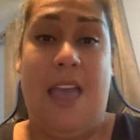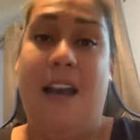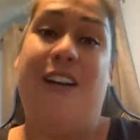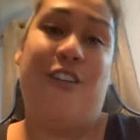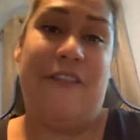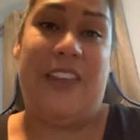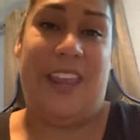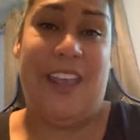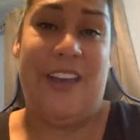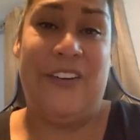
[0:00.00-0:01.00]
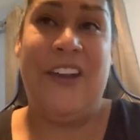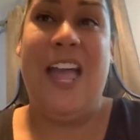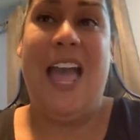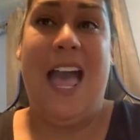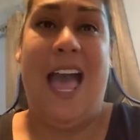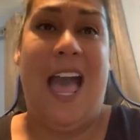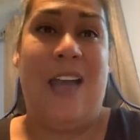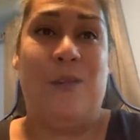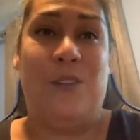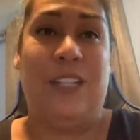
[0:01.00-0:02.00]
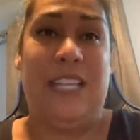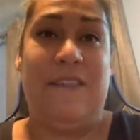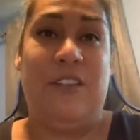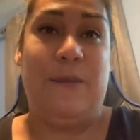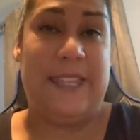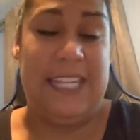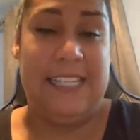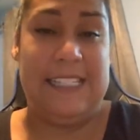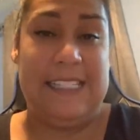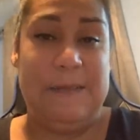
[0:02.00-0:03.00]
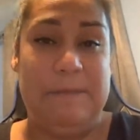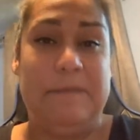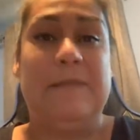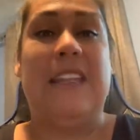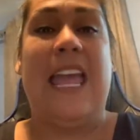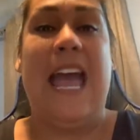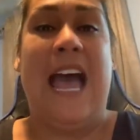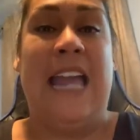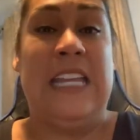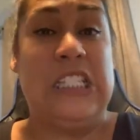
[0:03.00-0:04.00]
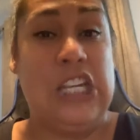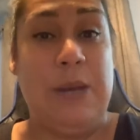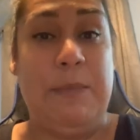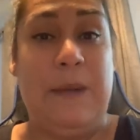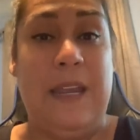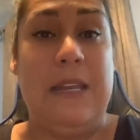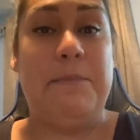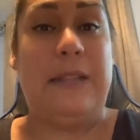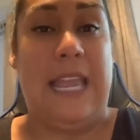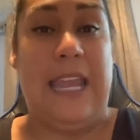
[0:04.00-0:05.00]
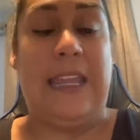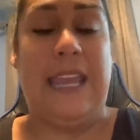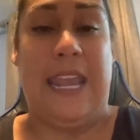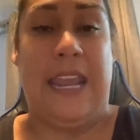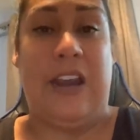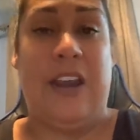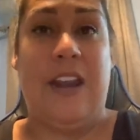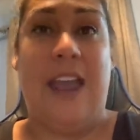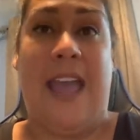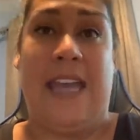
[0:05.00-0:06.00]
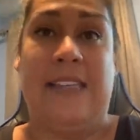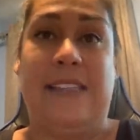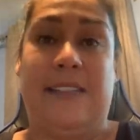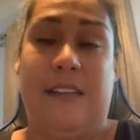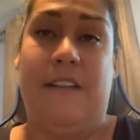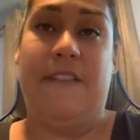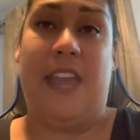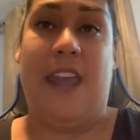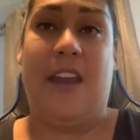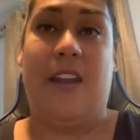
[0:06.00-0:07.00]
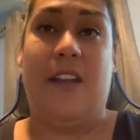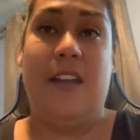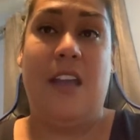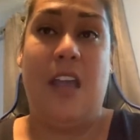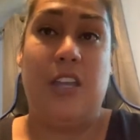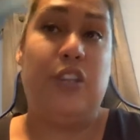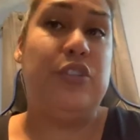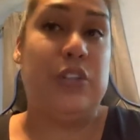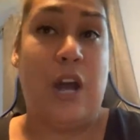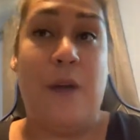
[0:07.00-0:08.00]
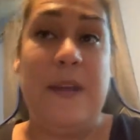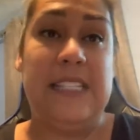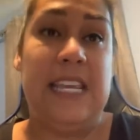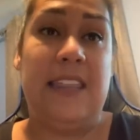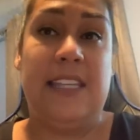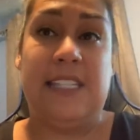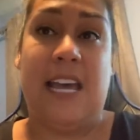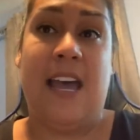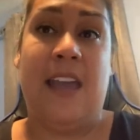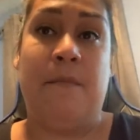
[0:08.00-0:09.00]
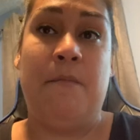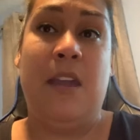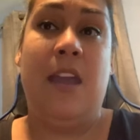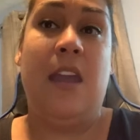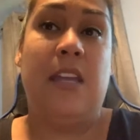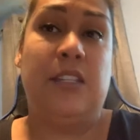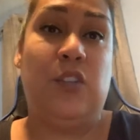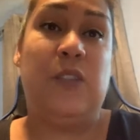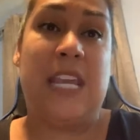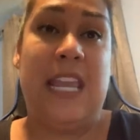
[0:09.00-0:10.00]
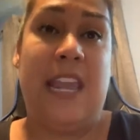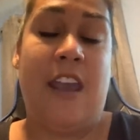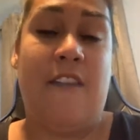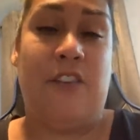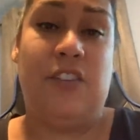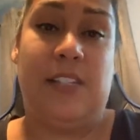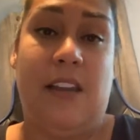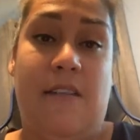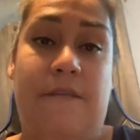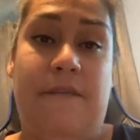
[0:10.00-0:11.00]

or video, I will leave you with this. I interpret plant care as self care. You should always take the time to take care of yourself